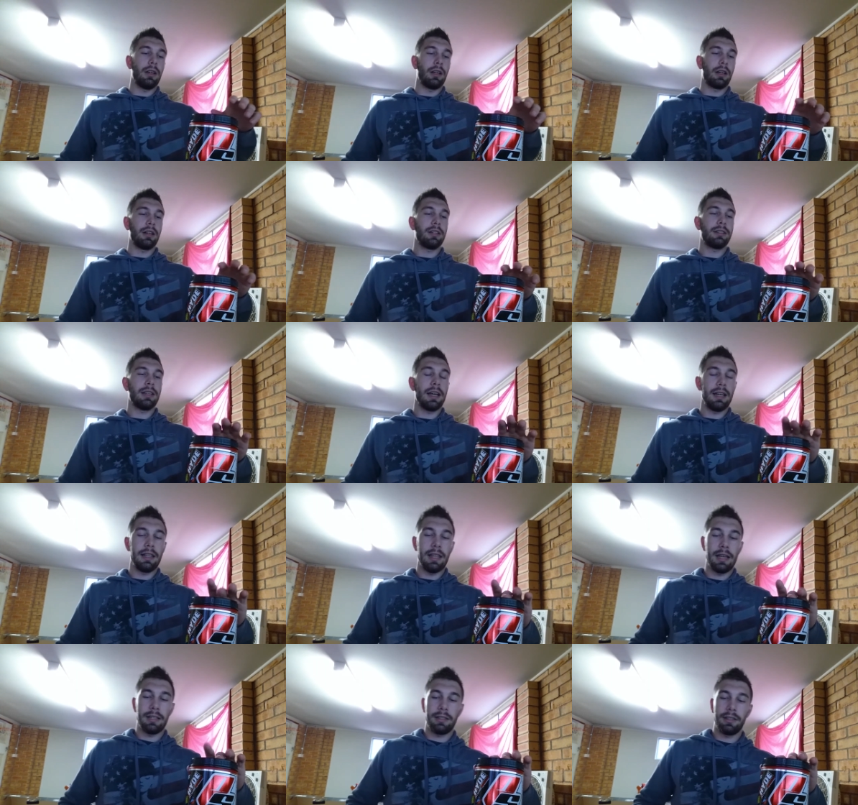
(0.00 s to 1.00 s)
I gotta say
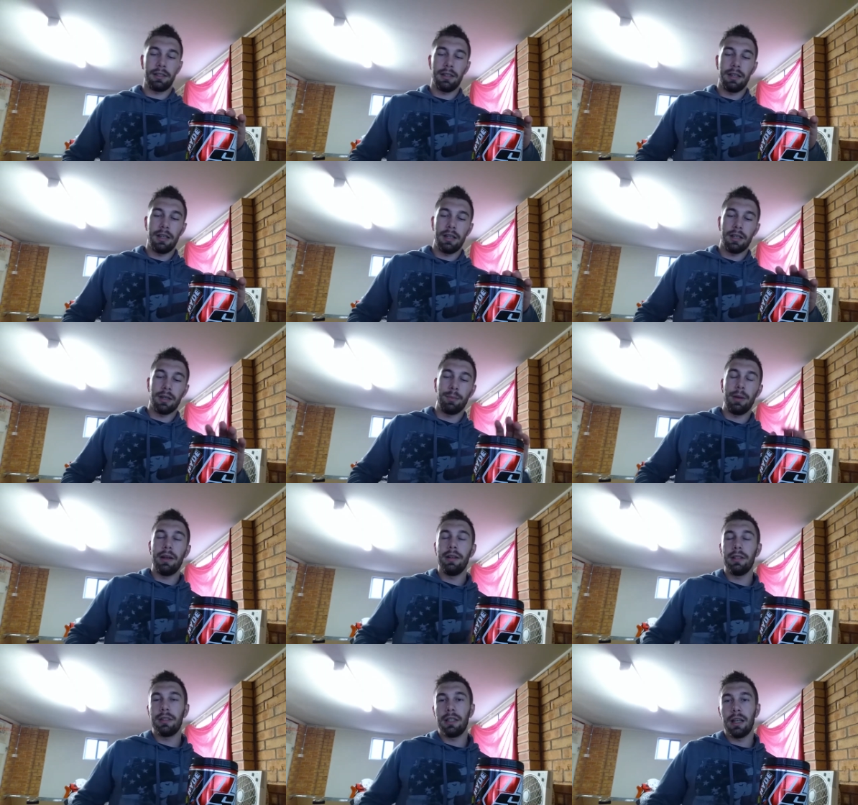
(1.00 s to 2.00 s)
that
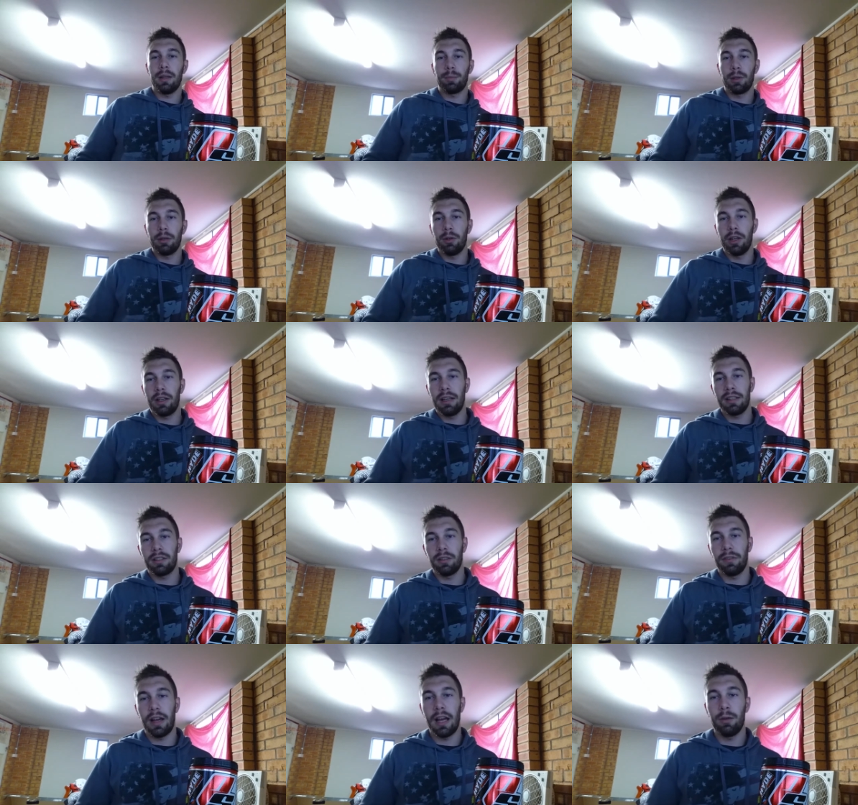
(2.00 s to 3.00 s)
comparing it to other
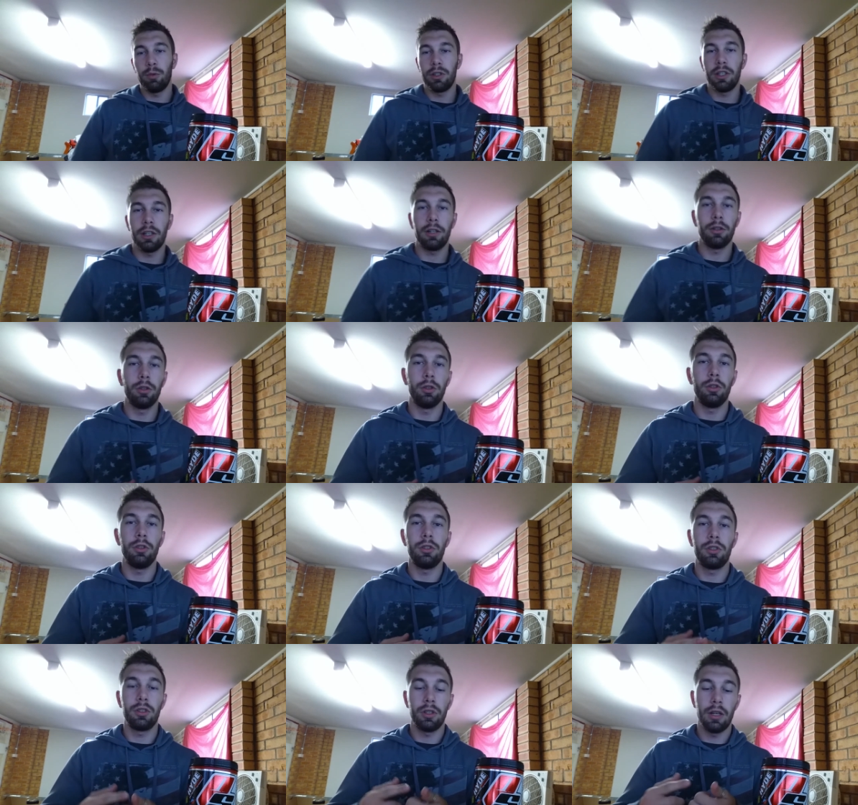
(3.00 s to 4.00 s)
pre-workouts I've had, which
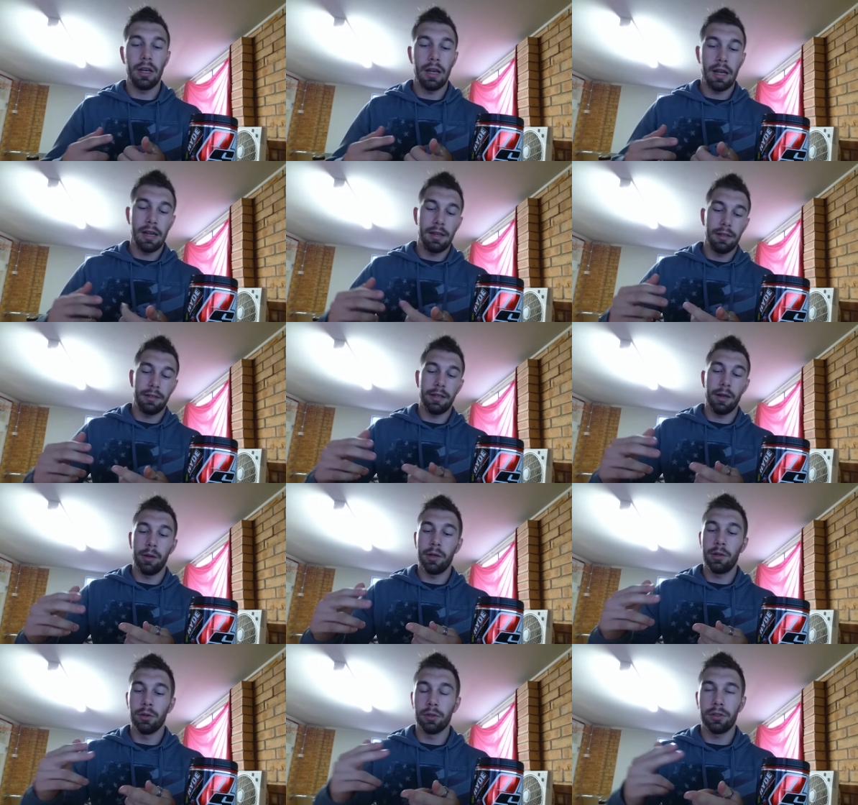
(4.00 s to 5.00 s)
includes
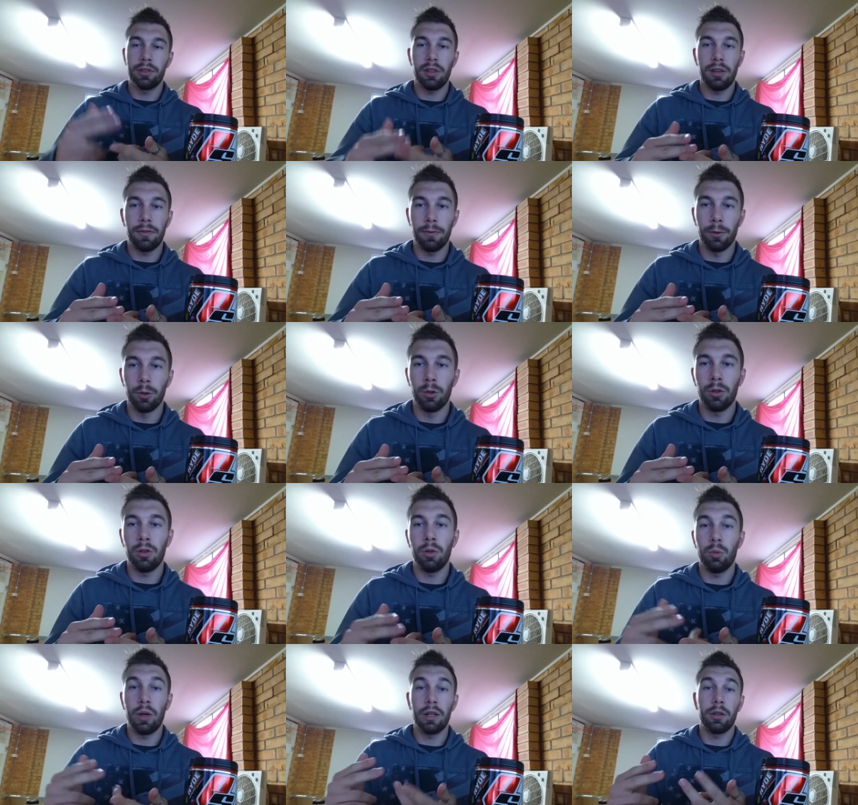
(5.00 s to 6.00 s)
Cellucor
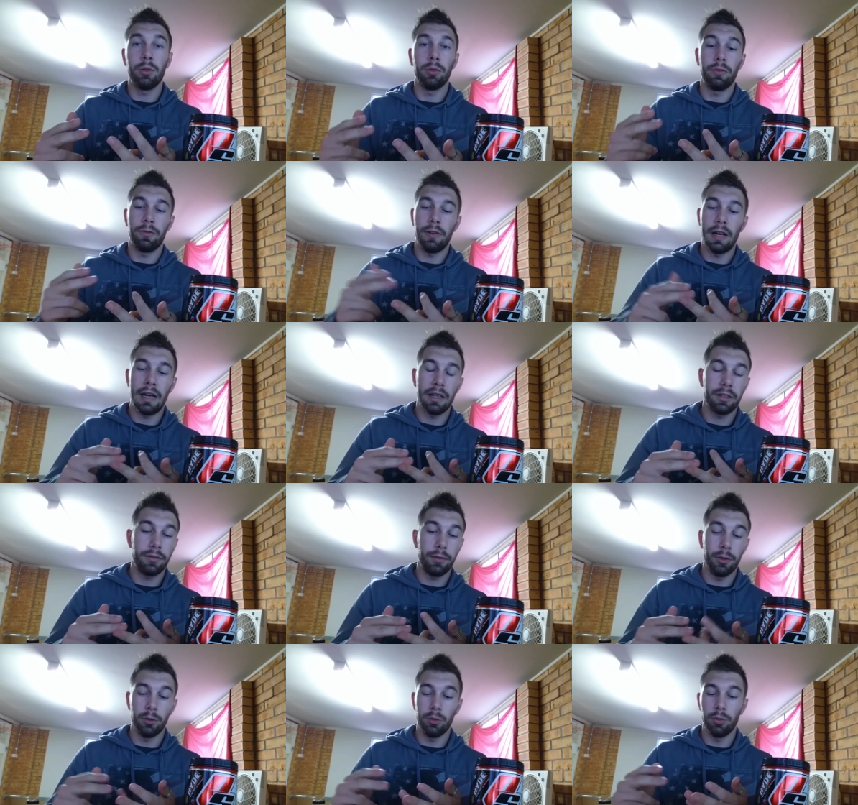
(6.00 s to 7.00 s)
C4, one called Fast
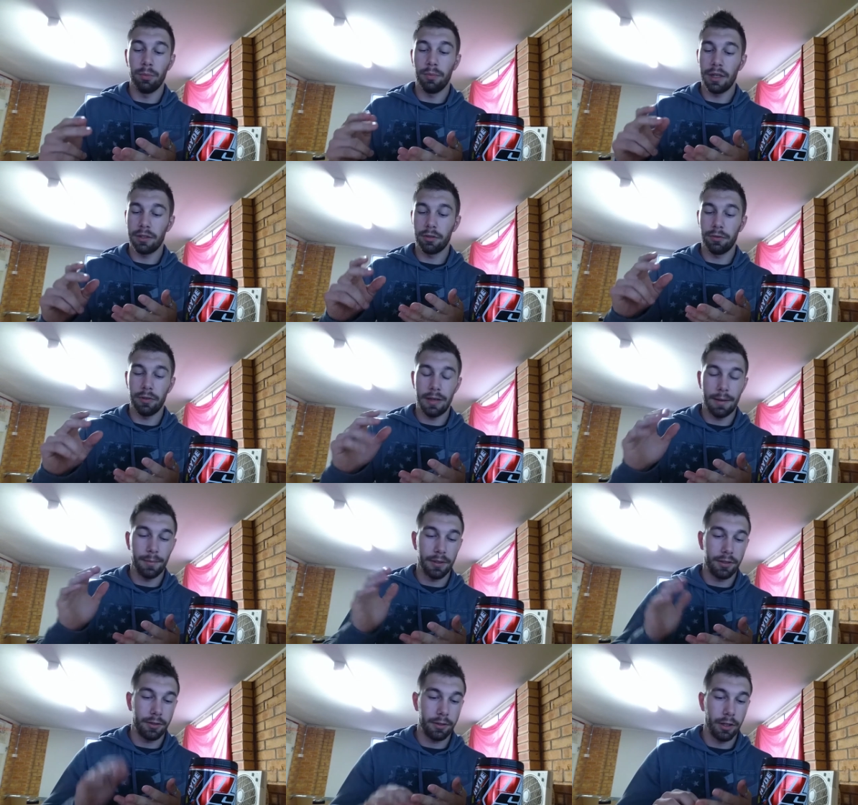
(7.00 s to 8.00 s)
Fuel, Muscle Farm
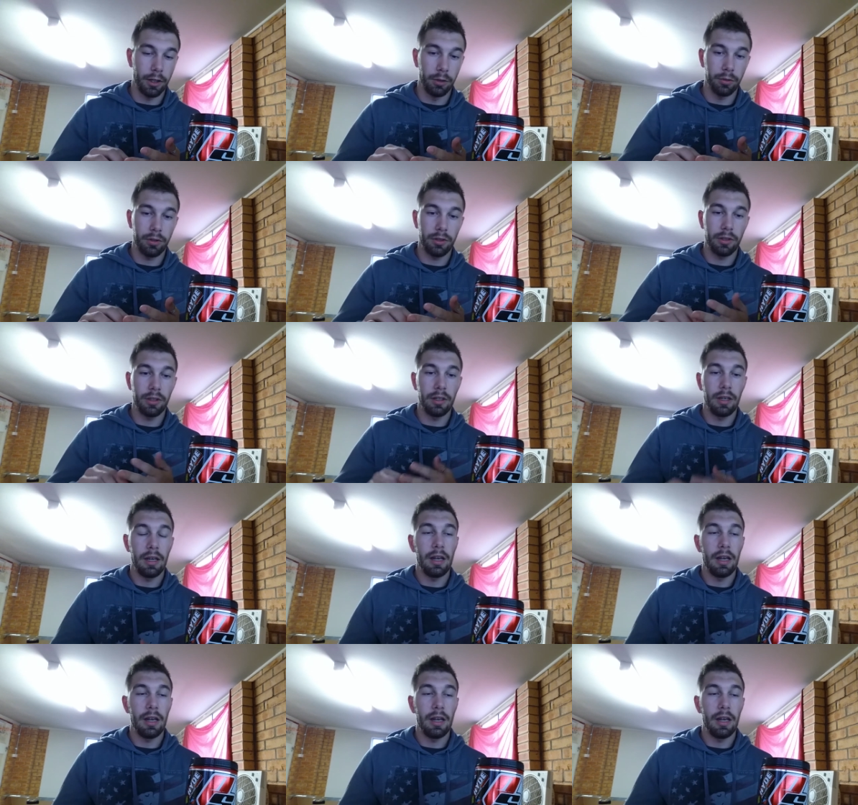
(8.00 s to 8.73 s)
Assaults.